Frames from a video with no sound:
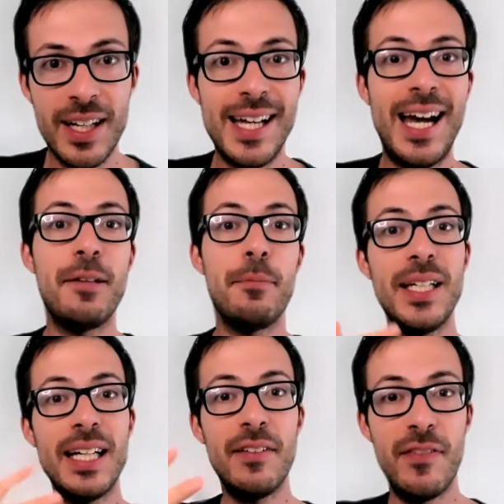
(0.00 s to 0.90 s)
And being
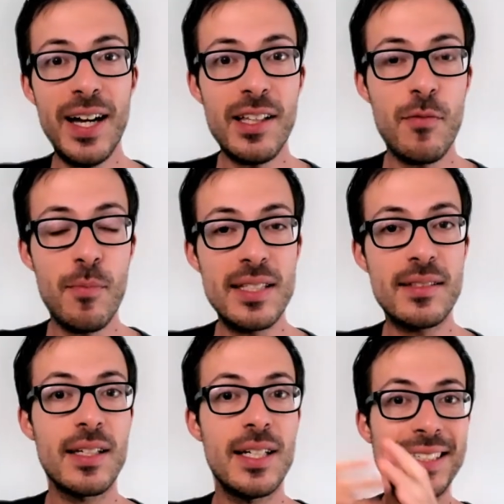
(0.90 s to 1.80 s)
effective means
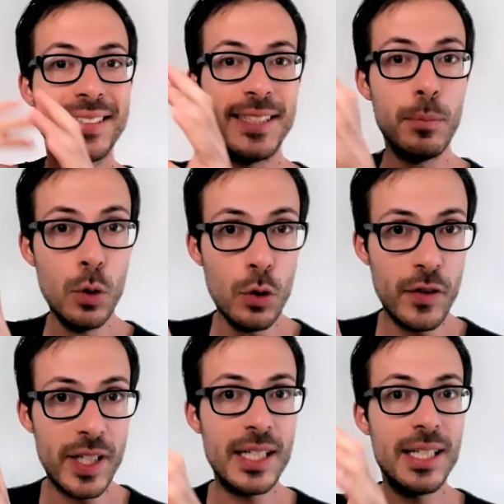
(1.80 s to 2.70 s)

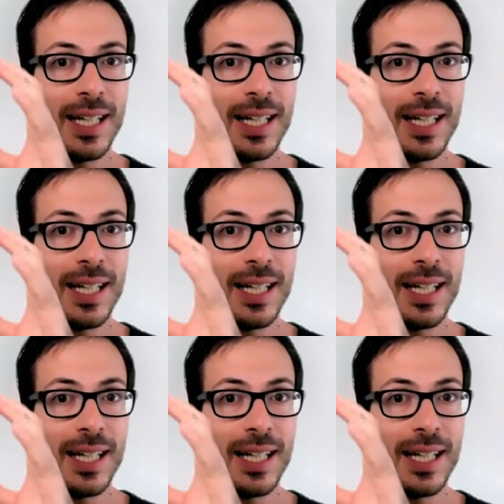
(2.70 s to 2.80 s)
removing